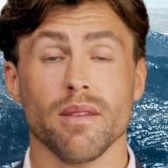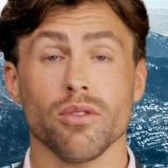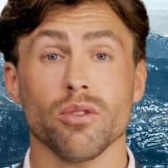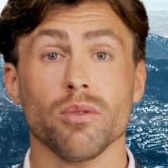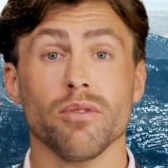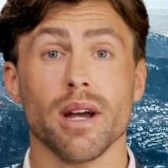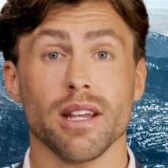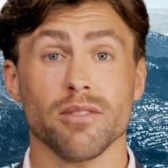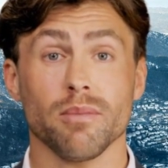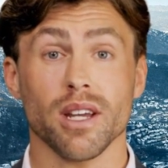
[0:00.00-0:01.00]

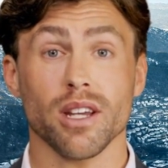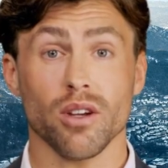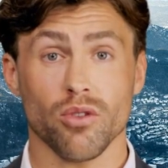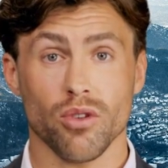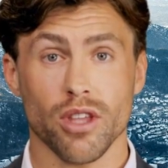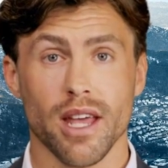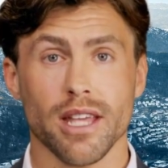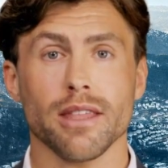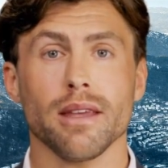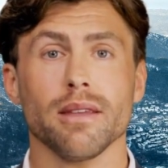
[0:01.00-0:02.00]
Supervised by a local
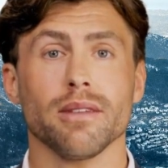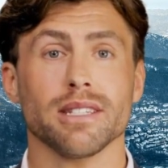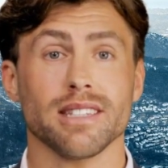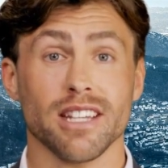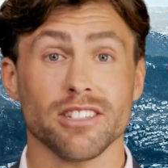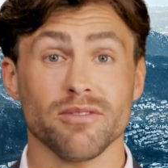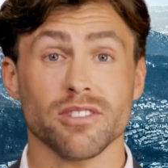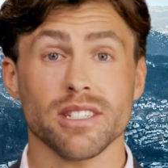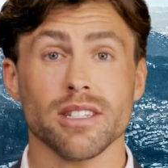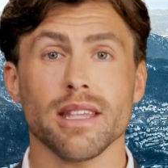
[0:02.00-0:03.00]
guide, this
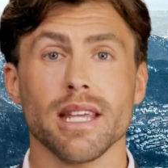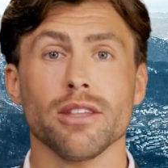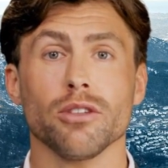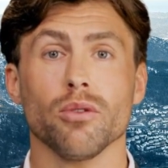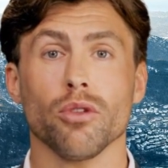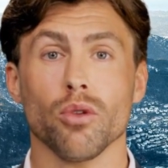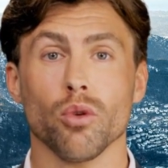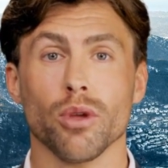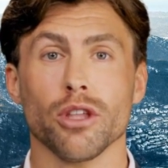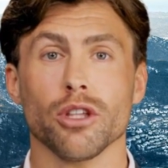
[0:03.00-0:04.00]
activity connects you to
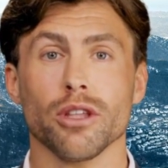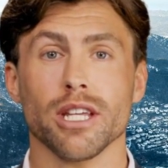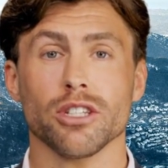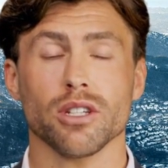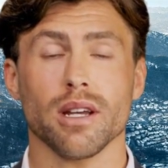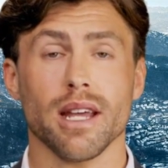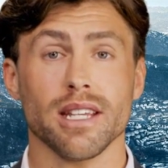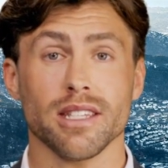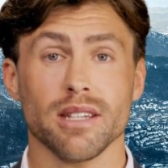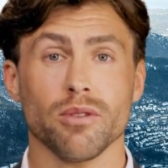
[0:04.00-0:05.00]
Norwegian nature
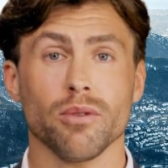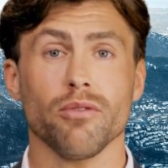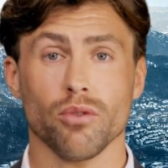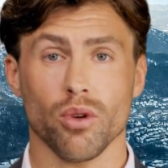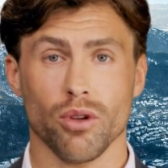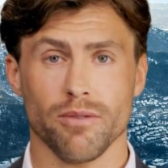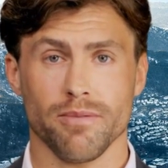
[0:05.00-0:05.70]
like never before.